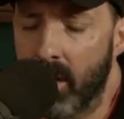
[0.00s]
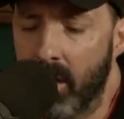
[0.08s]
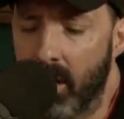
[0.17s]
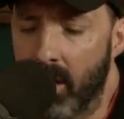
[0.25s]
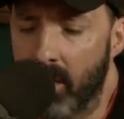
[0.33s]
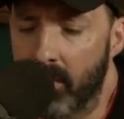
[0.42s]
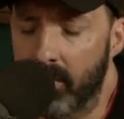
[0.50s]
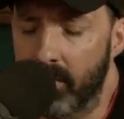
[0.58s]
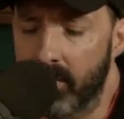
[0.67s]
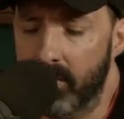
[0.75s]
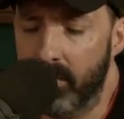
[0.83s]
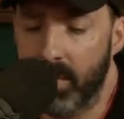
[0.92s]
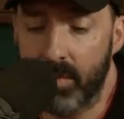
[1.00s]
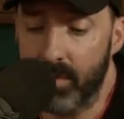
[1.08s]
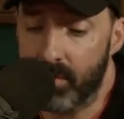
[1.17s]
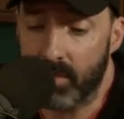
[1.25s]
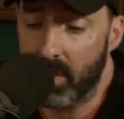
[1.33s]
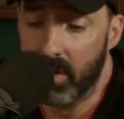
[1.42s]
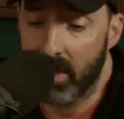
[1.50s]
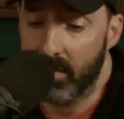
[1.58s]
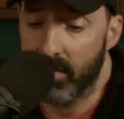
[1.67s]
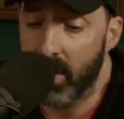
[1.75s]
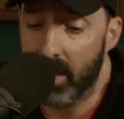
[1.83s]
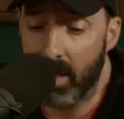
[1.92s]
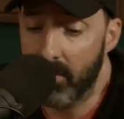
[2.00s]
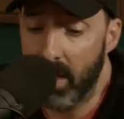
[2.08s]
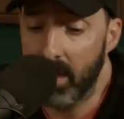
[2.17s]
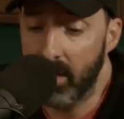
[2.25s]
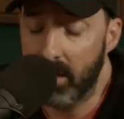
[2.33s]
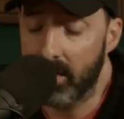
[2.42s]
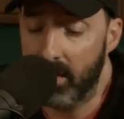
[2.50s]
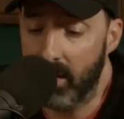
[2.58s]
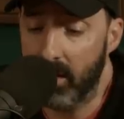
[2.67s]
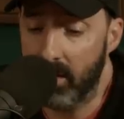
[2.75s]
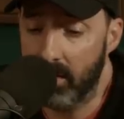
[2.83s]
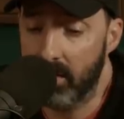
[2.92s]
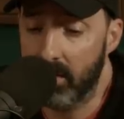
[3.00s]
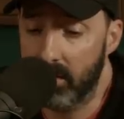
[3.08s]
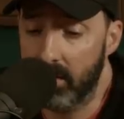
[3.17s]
Um, but it was really fun, and I mainly did